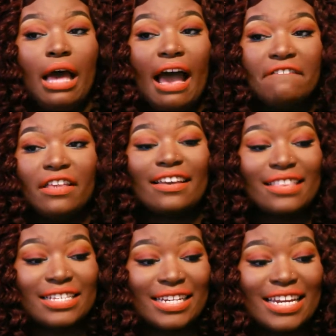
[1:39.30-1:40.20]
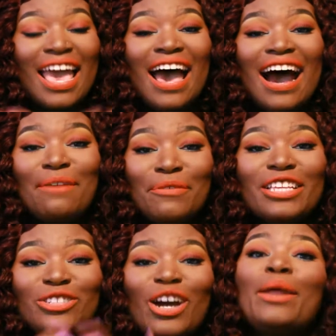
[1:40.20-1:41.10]
feel like that's it. I'm
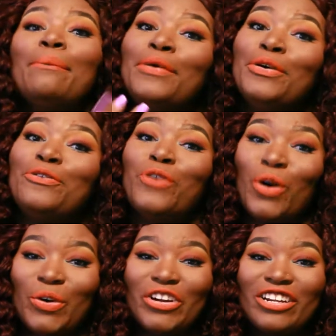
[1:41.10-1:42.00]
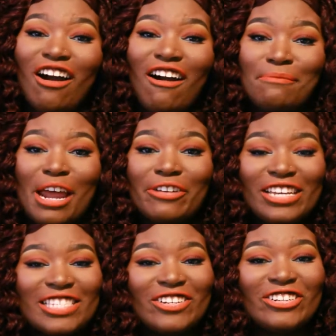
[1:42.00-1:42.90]
really trying to move forward on my
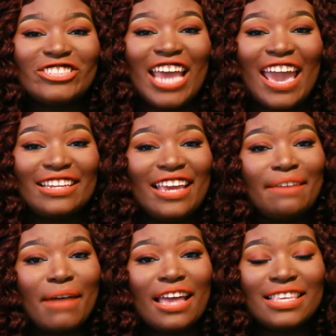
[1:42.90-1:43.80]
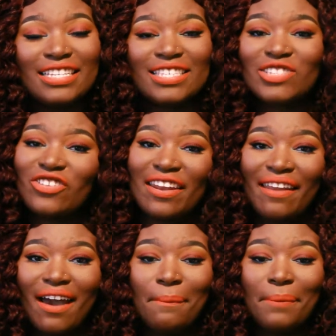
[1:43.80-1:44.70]
research and get my thesis
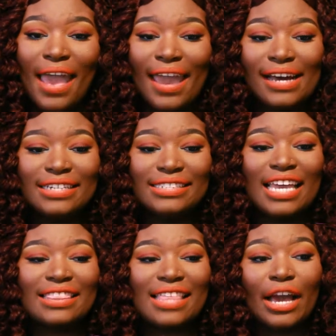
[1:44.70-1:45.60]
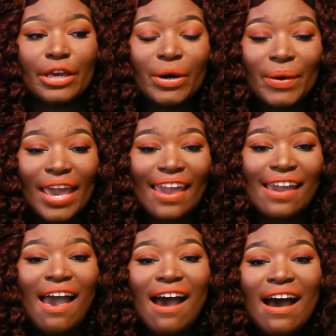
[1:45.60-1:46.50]
written up and get that
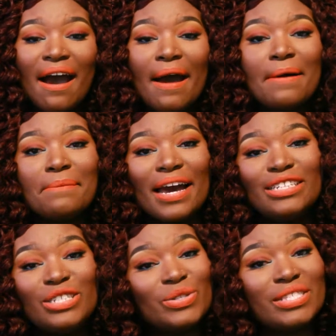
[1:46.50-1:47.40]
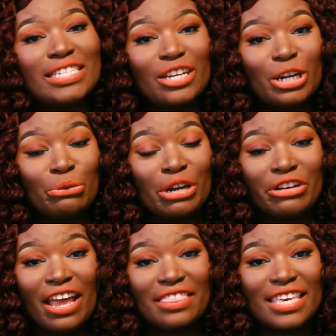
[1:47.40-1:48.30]
going. I do see a
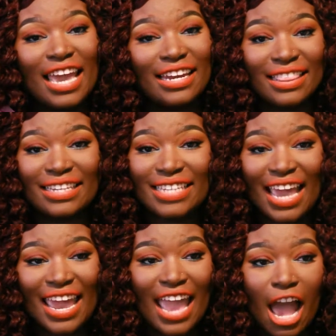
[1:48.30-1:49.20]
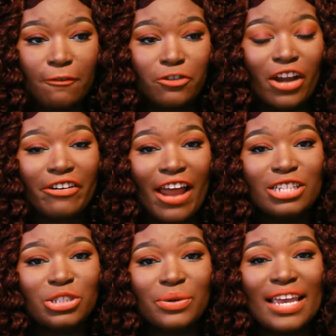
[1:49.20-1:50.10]
career at the end of the day after I
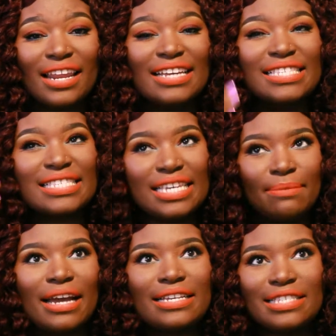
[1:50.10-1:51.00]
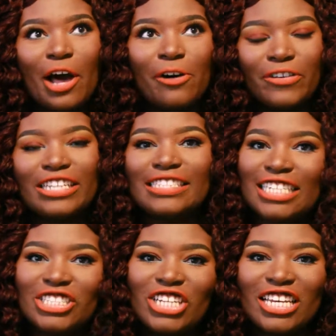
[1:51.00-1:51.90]
graduate. I see myself in
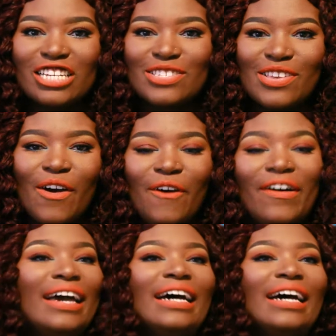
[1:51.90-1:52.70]
teaching. So